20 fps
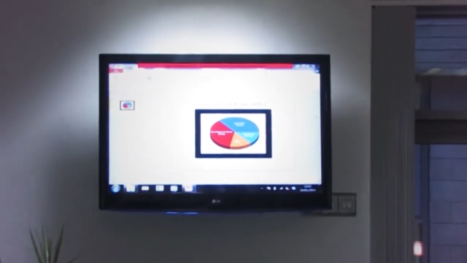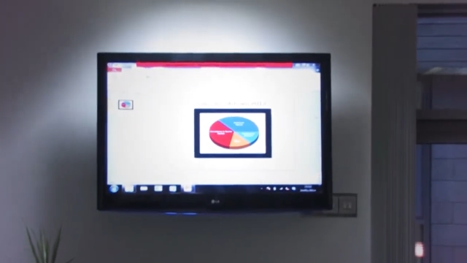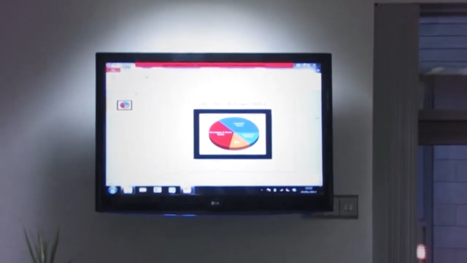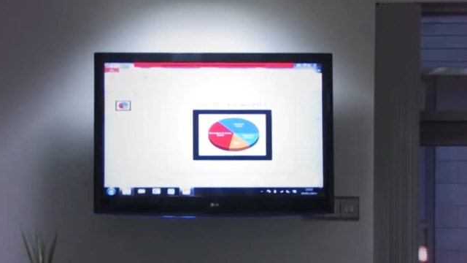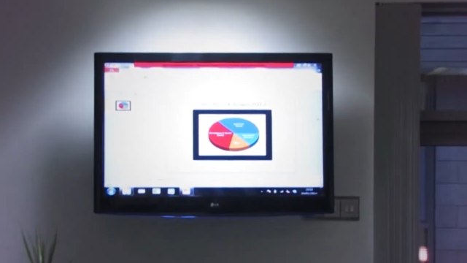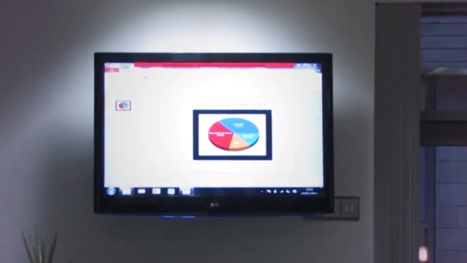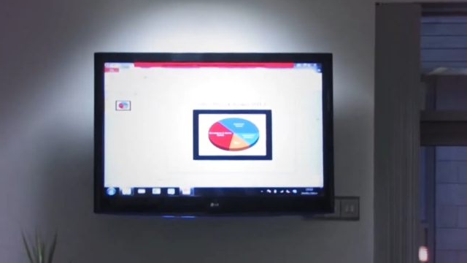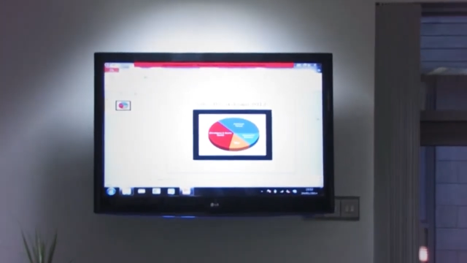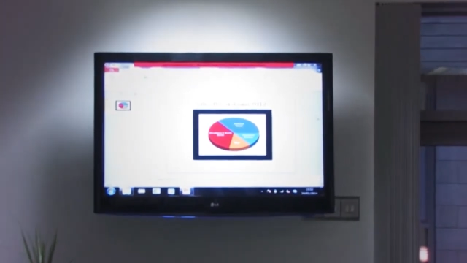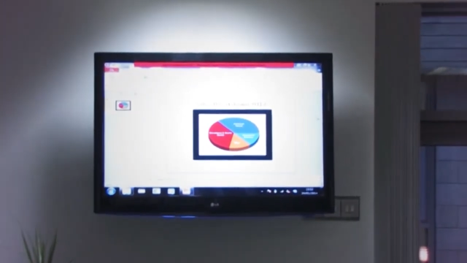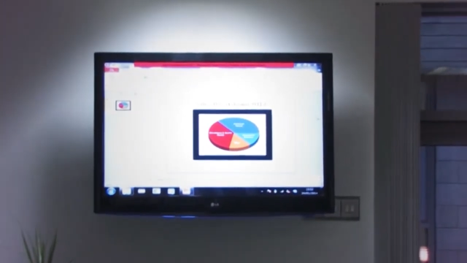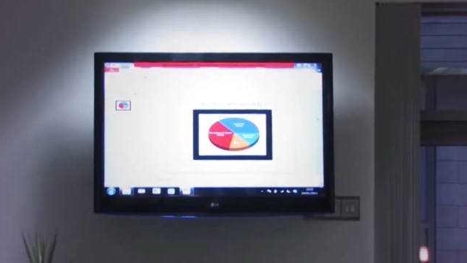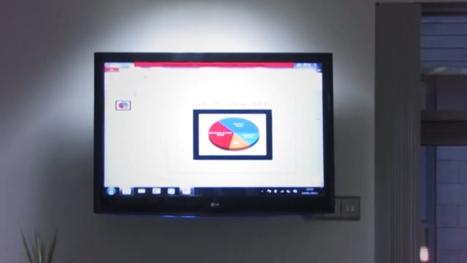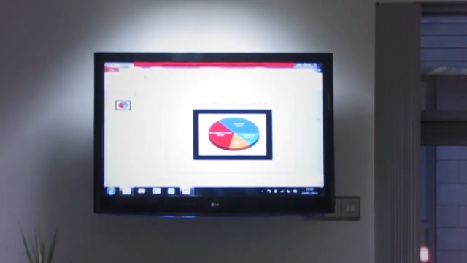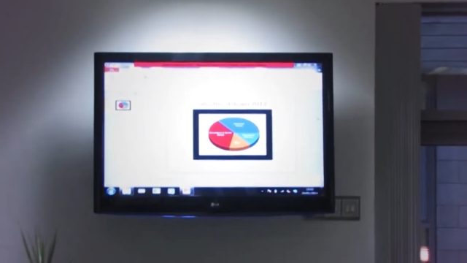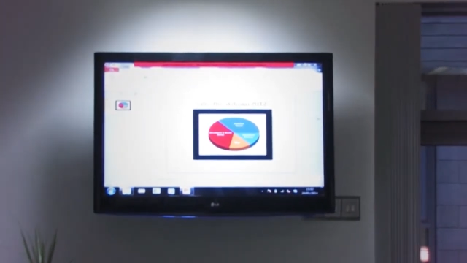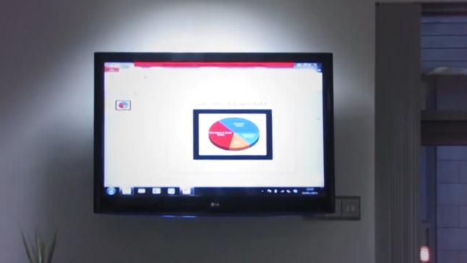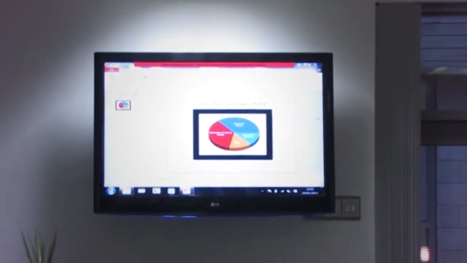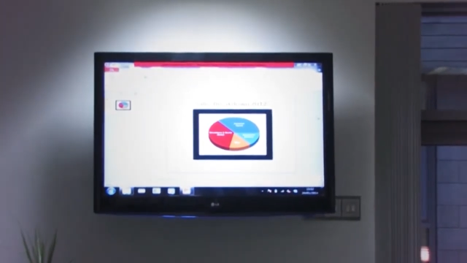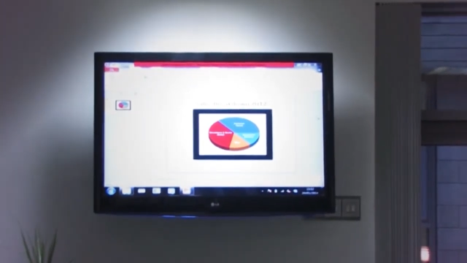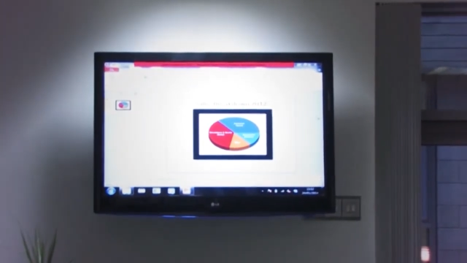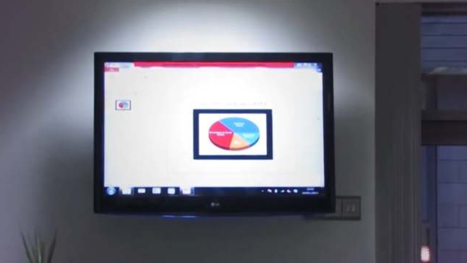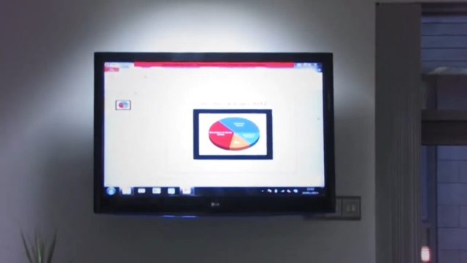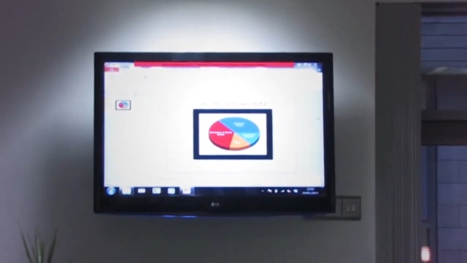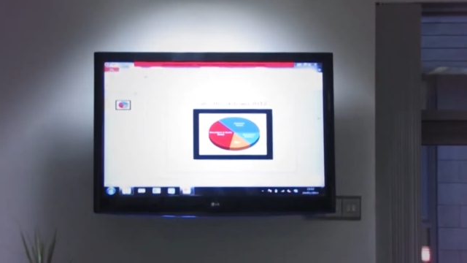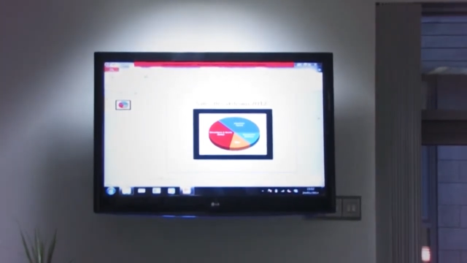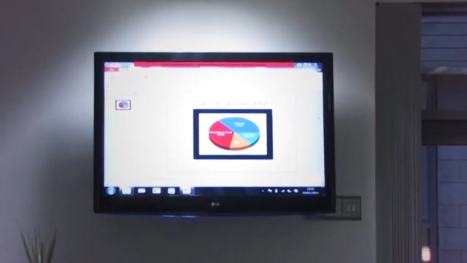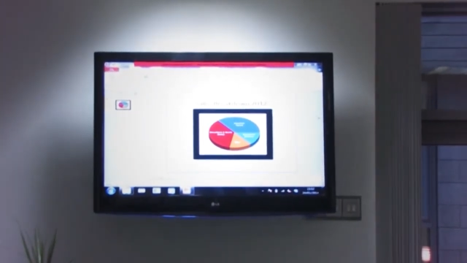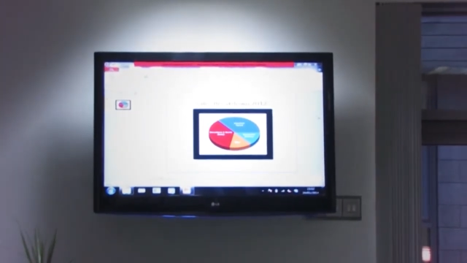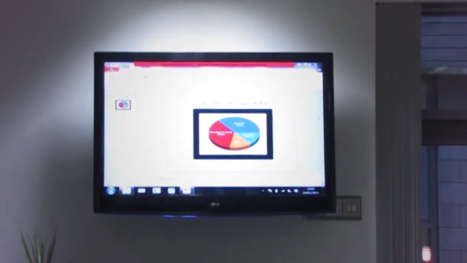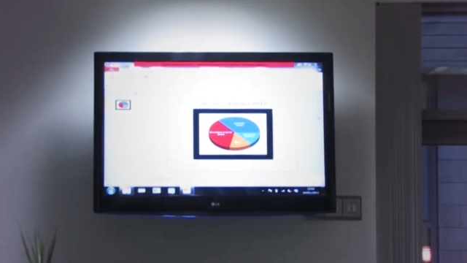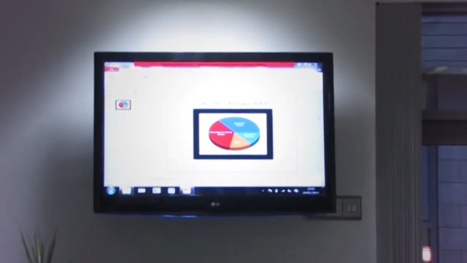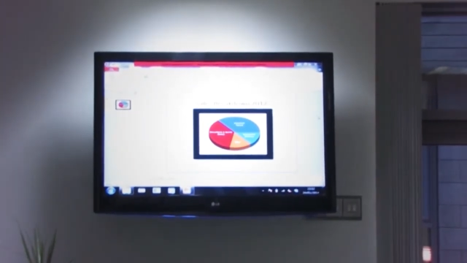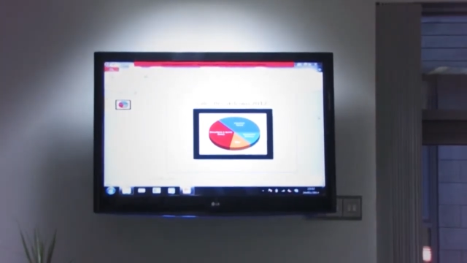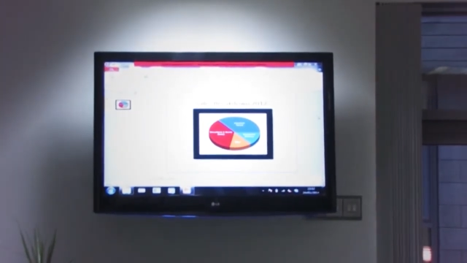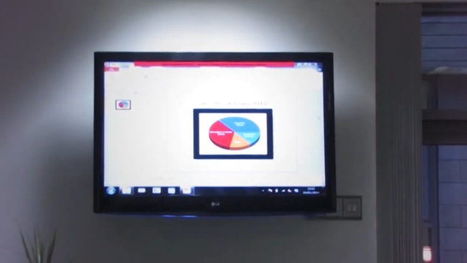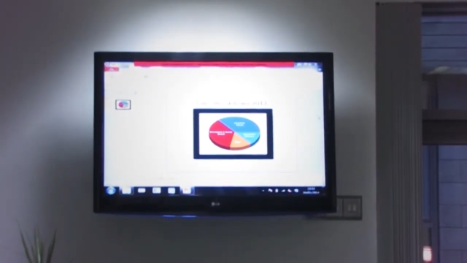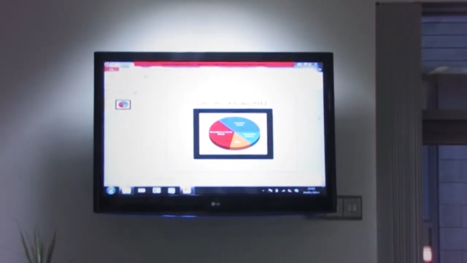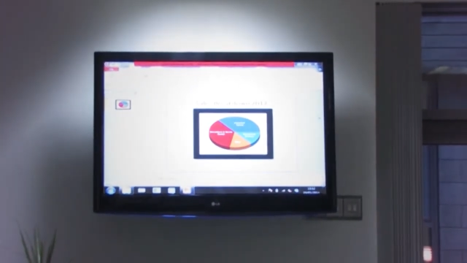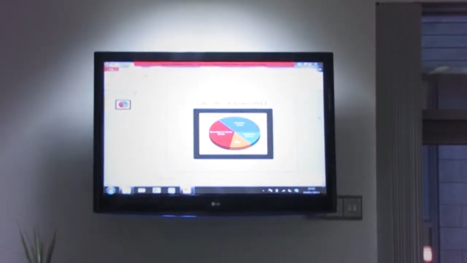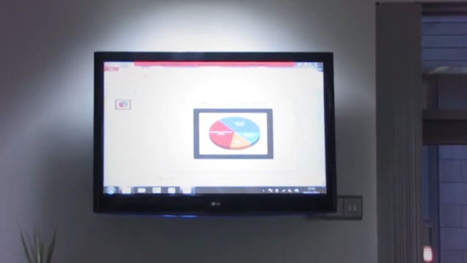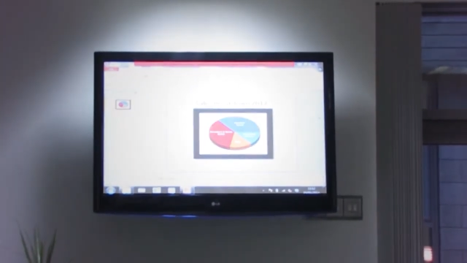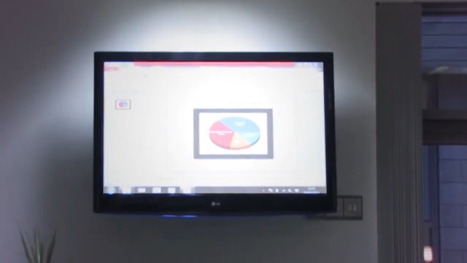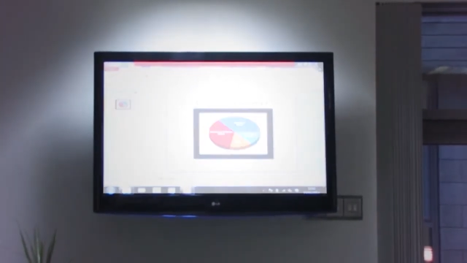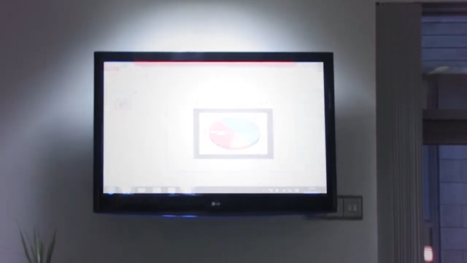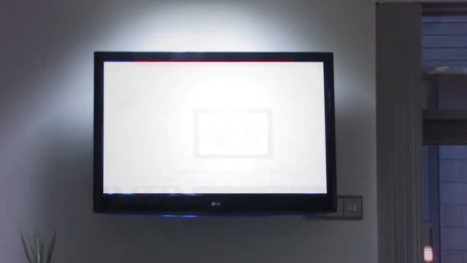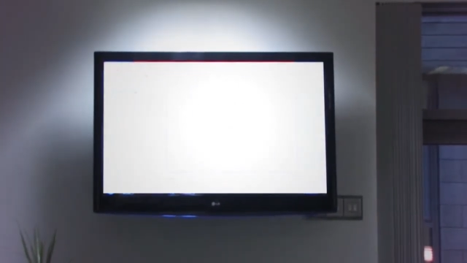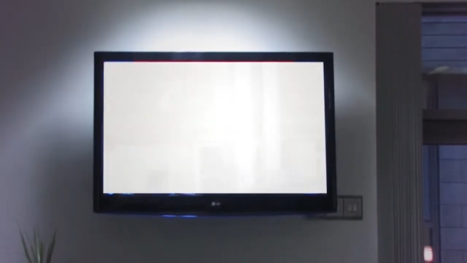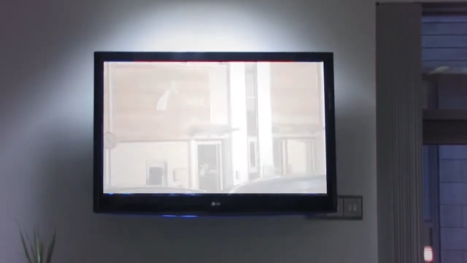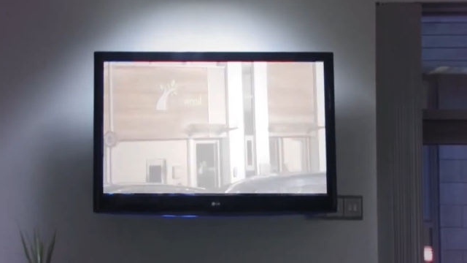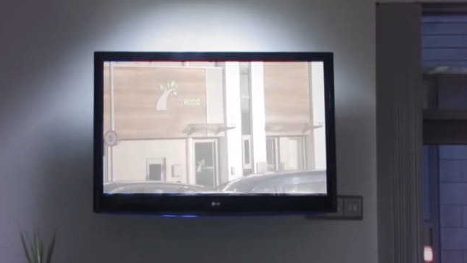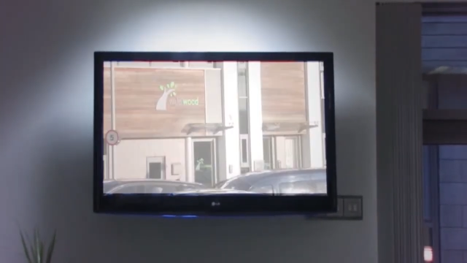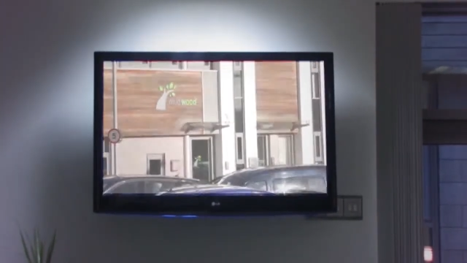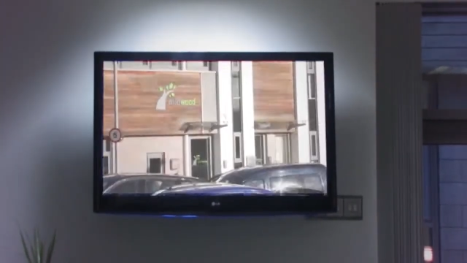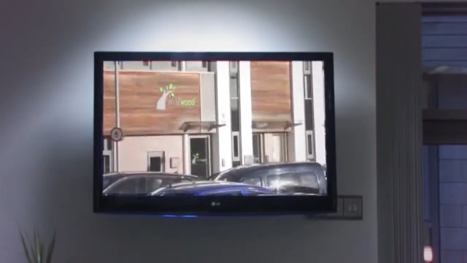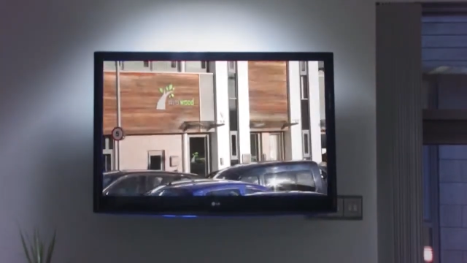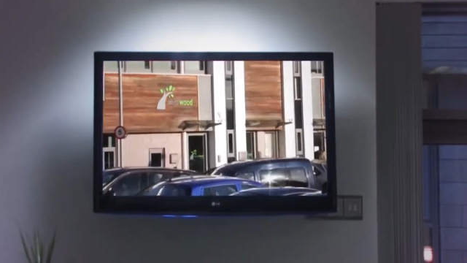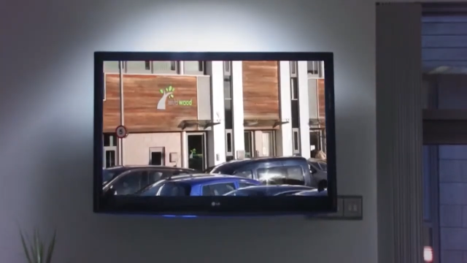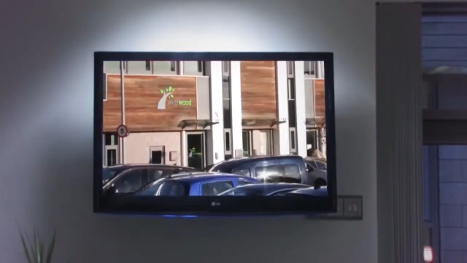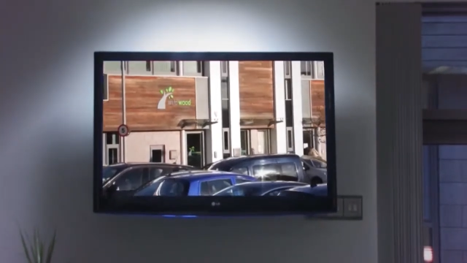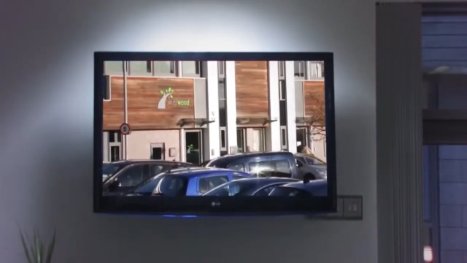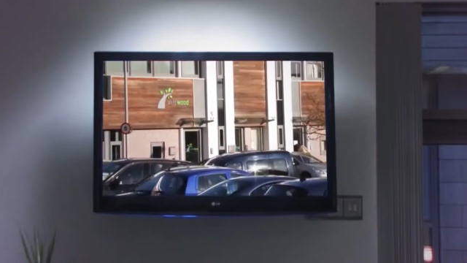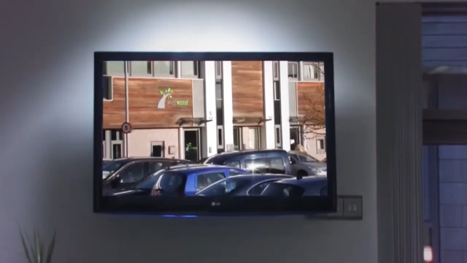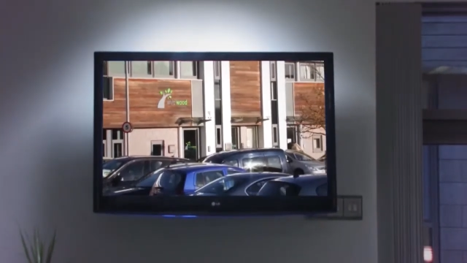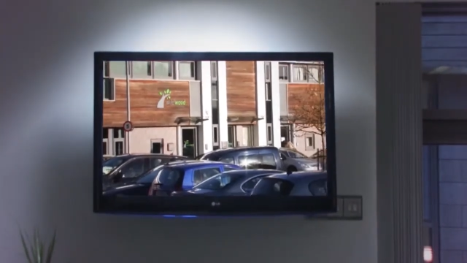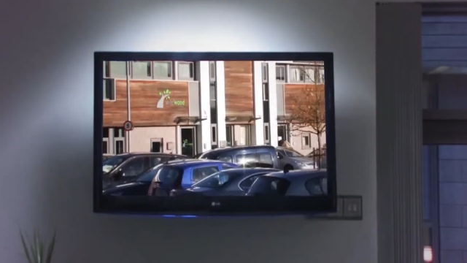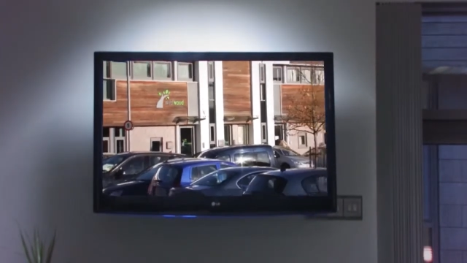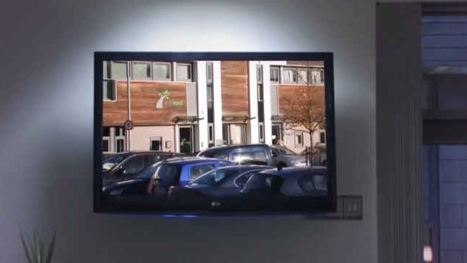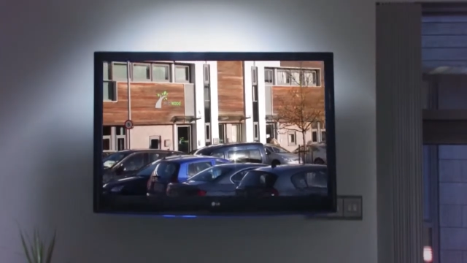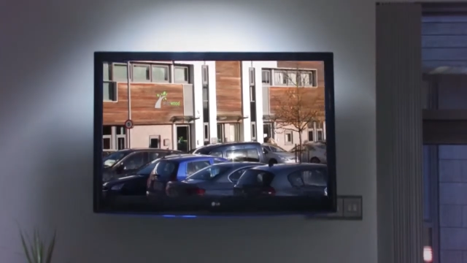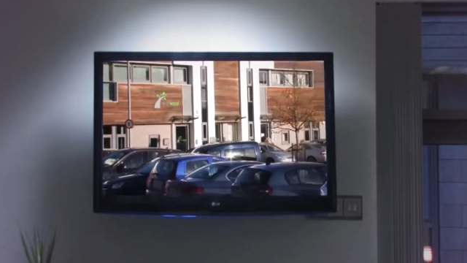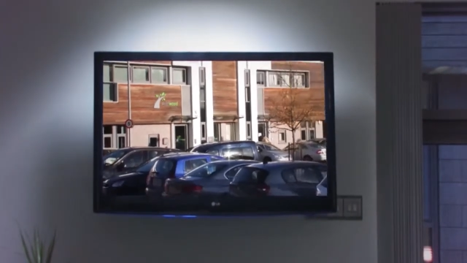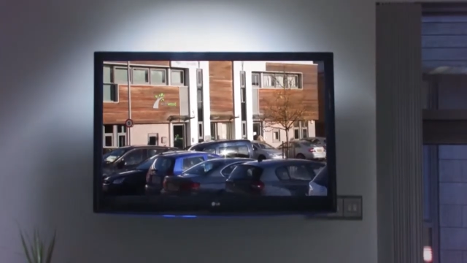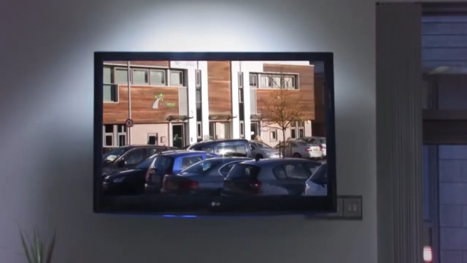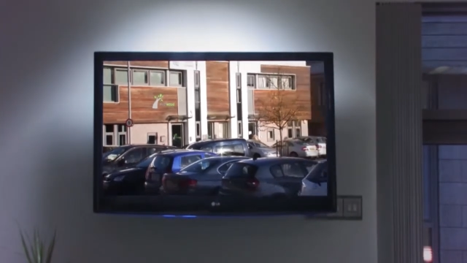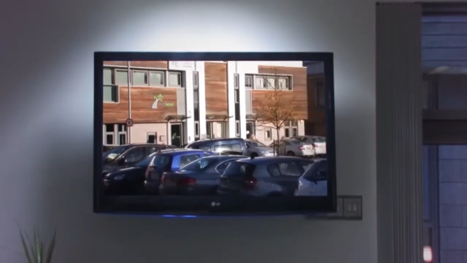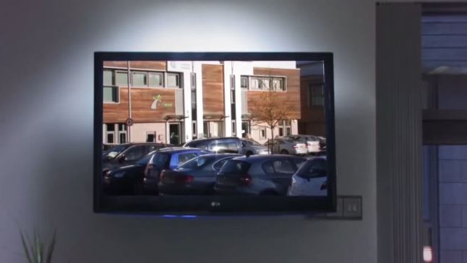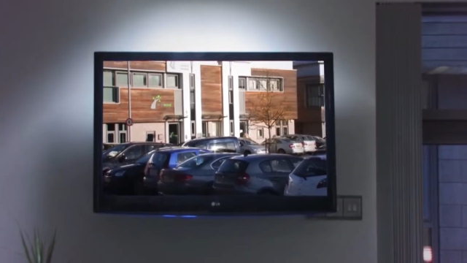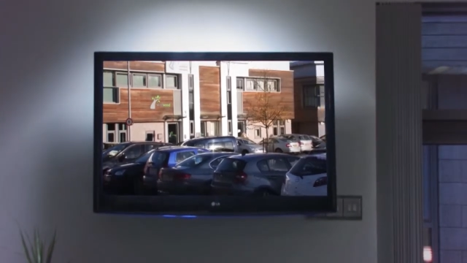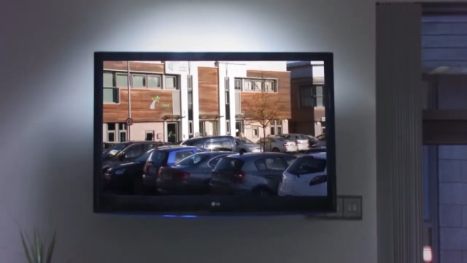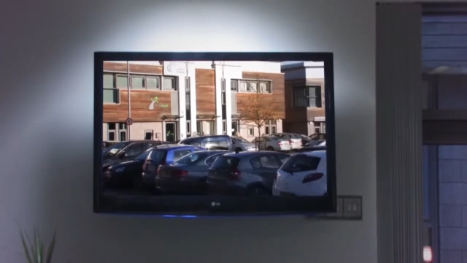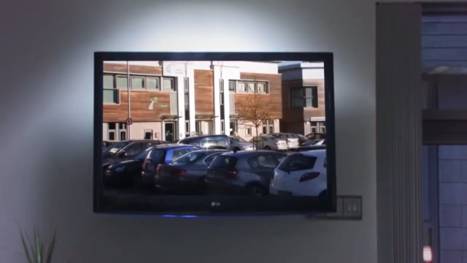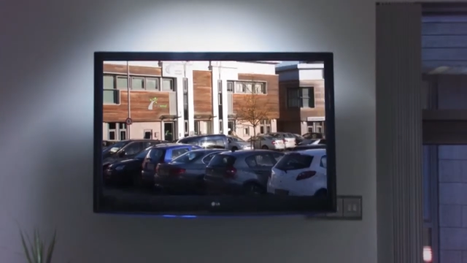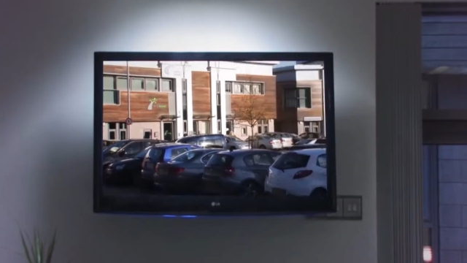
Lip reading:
[unreadable: no face in view]